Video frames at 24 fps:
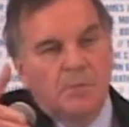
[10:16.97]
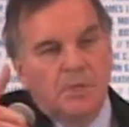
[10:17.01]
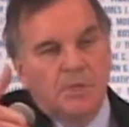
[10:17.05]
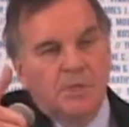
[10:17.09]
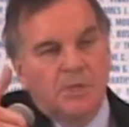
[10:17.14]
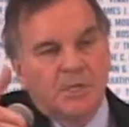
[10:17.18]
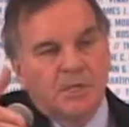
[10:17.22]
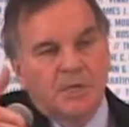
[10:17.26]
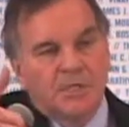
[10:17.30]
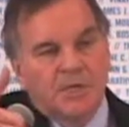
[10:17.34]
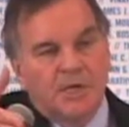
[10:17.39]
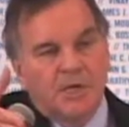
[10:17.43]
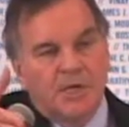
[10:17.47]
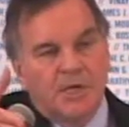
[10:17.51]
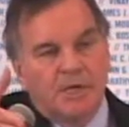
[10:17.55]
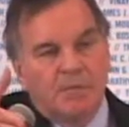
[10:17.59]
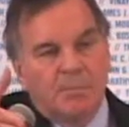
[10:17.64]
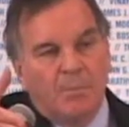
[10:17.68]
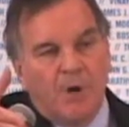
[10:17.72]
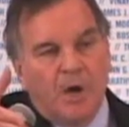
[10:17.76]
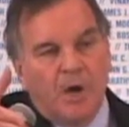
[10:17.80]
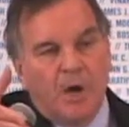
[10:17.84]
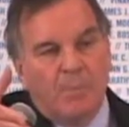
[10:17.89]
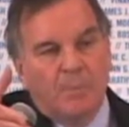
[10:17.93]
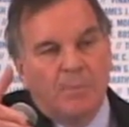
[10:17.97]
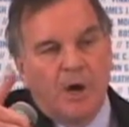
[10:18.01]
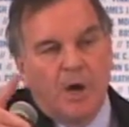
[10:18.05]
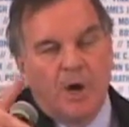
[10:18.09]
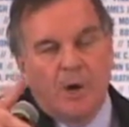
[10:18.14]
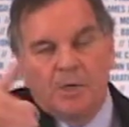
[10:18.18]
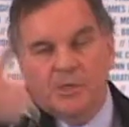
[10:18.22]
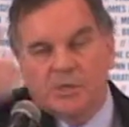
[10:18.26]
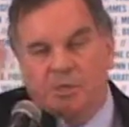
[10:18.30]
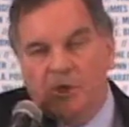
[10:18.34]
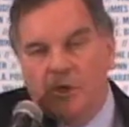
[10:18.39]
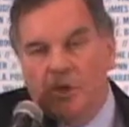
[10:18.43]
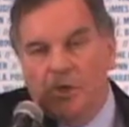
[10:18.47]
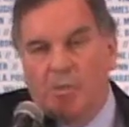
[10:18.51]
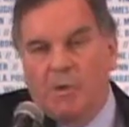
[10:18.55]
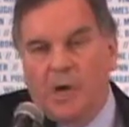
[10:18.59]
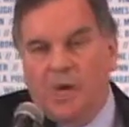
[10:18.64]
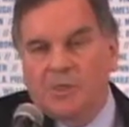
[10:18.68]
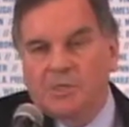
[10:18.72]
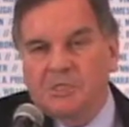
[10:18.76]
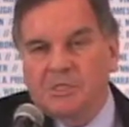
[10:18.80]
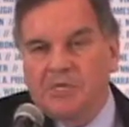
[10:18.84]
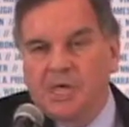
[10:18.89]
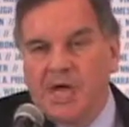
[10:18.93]
In the city of Paris or
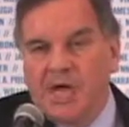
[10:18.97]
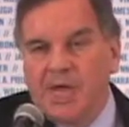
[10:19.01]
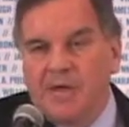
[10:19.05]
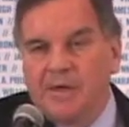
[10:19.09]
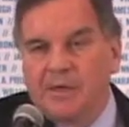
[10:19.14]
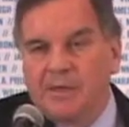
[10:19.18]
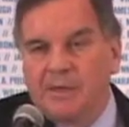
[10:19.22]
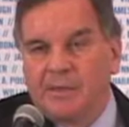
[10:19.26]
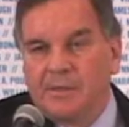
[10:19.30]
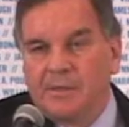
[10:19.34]
outside.